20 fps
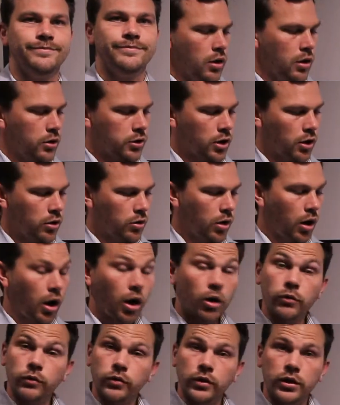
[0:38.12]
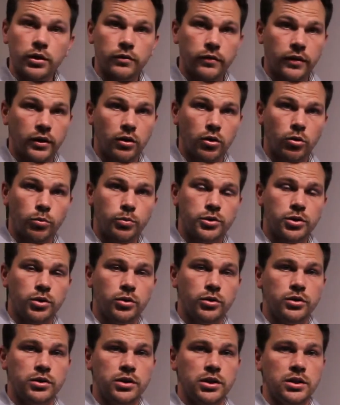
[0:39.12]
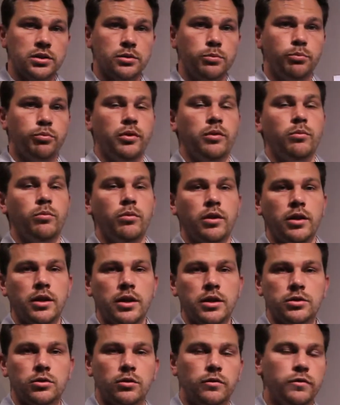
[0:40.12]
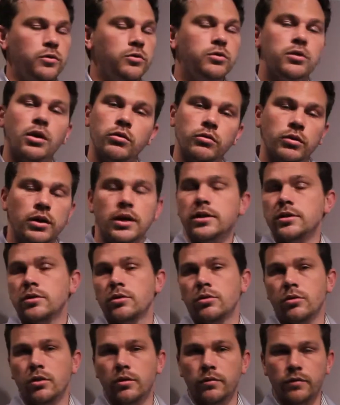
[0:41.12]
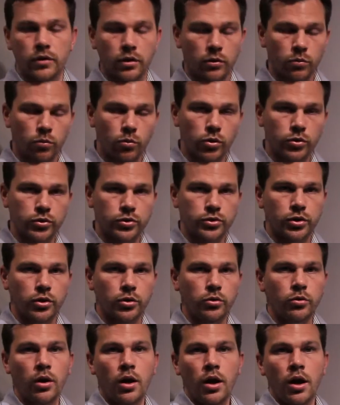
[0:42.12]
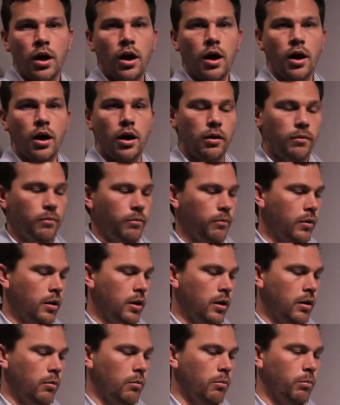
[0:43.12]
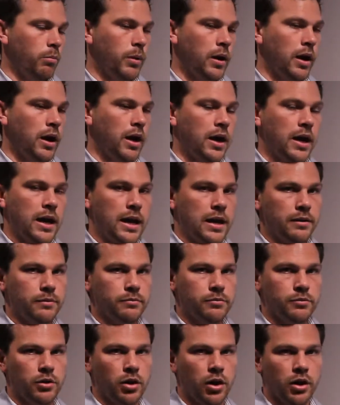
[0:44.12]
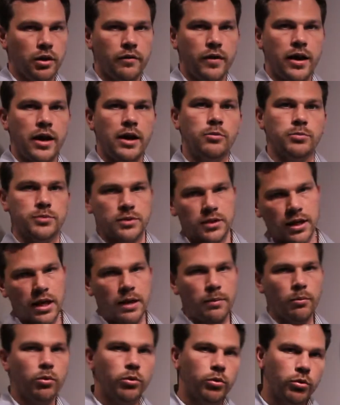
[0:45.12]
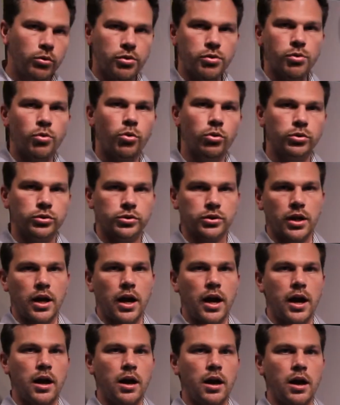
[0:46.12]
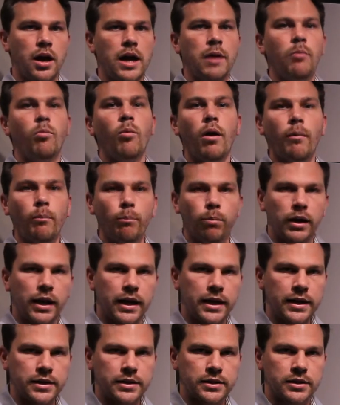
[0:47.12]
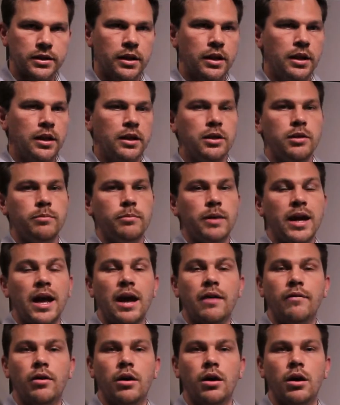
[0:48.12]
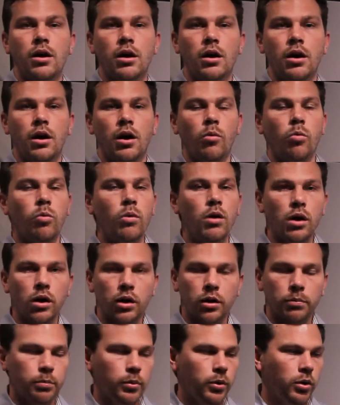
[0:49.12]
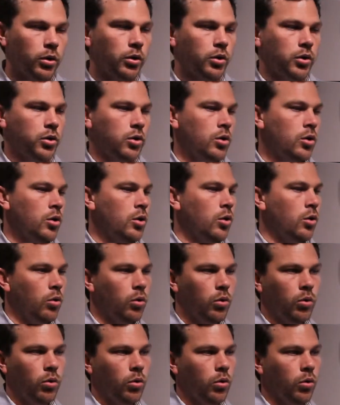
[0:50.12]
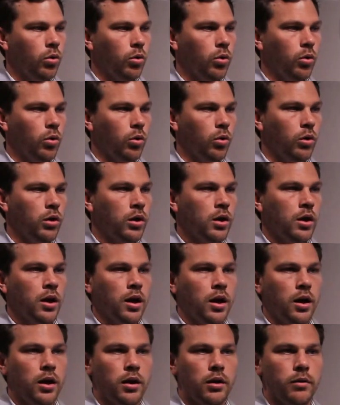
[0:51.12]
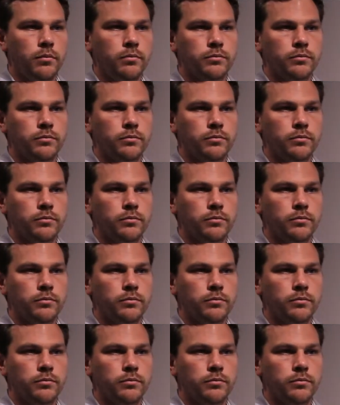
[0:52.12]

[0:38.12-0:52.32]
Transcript: So hopefully you've had an opportunity to print one of these off. You don't need to if you don't want to, but it kind of helps to keep all your thoughts in one place. You may have a workbook or a